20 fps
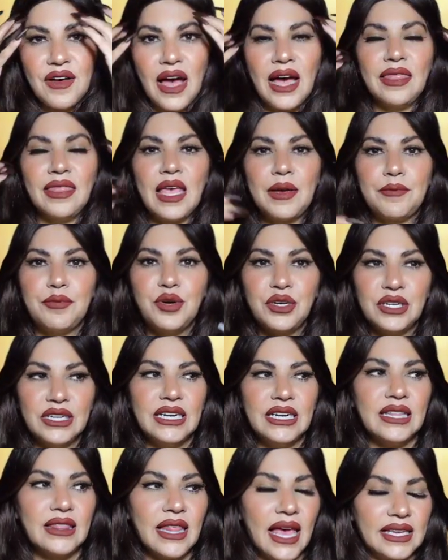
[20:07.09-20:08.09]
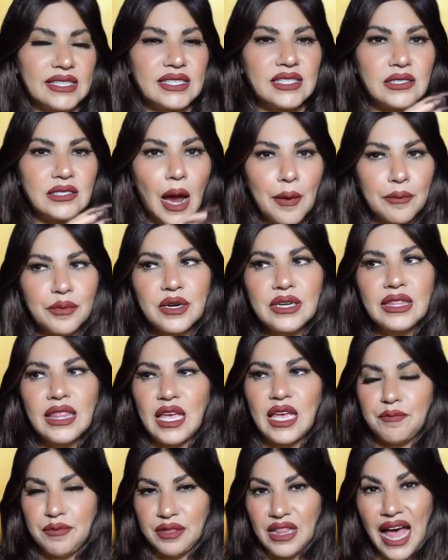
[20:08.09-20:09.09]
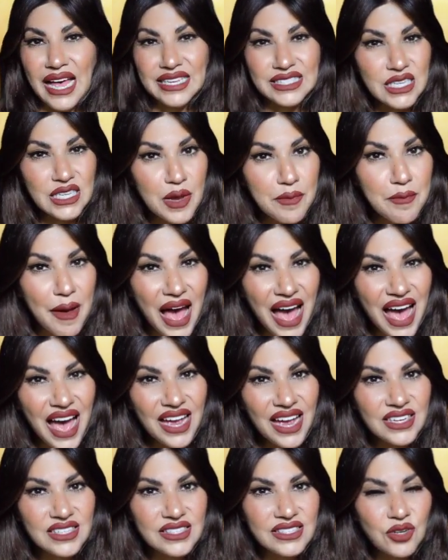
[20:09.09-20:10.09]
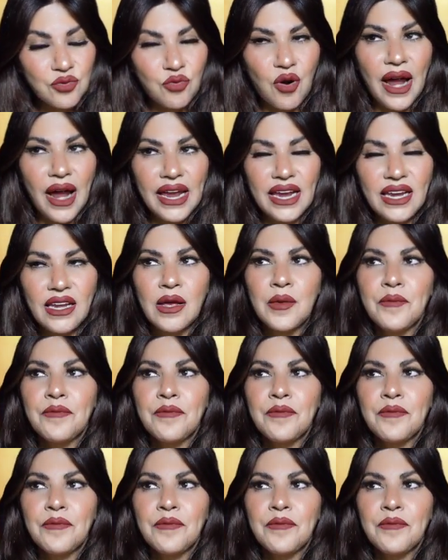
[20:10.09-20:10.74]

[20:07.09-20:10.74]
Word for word: and like put it in like separate like plastic bags, right?